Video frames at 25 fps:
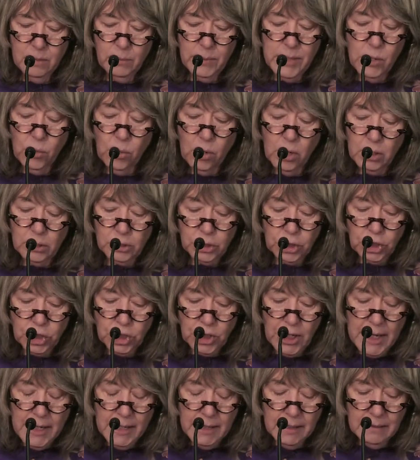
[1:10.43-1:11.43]
We were all
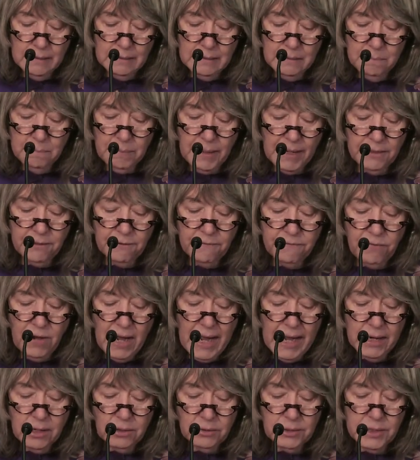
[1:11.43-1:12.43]
shaken by the
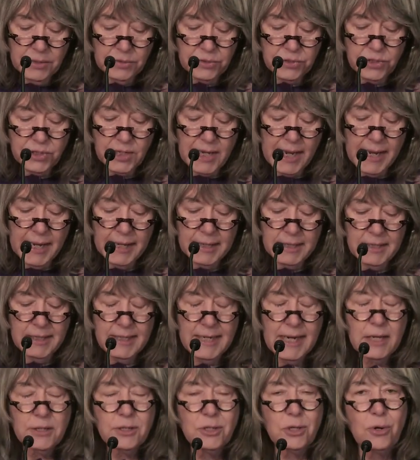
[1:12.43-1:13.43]
violence
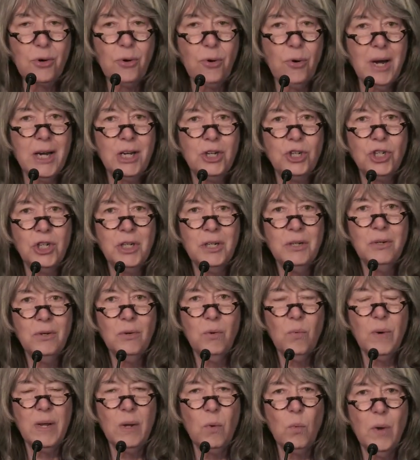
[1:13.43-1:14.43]
and
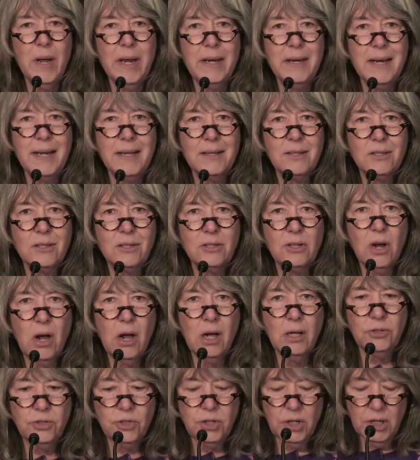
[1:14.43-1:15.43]
desecration we witnessed
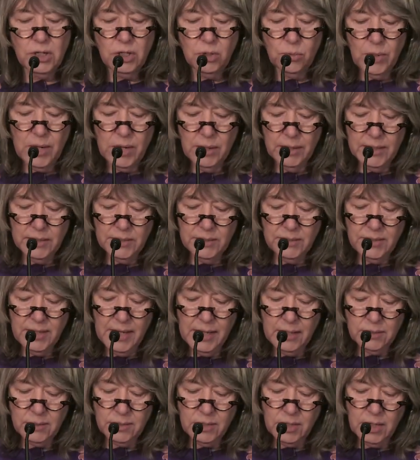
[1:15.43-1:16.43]
on January
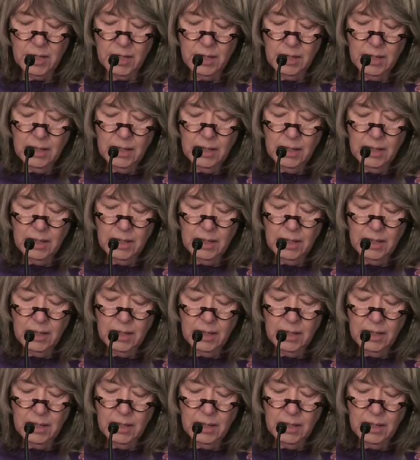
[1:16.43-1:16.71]
6th,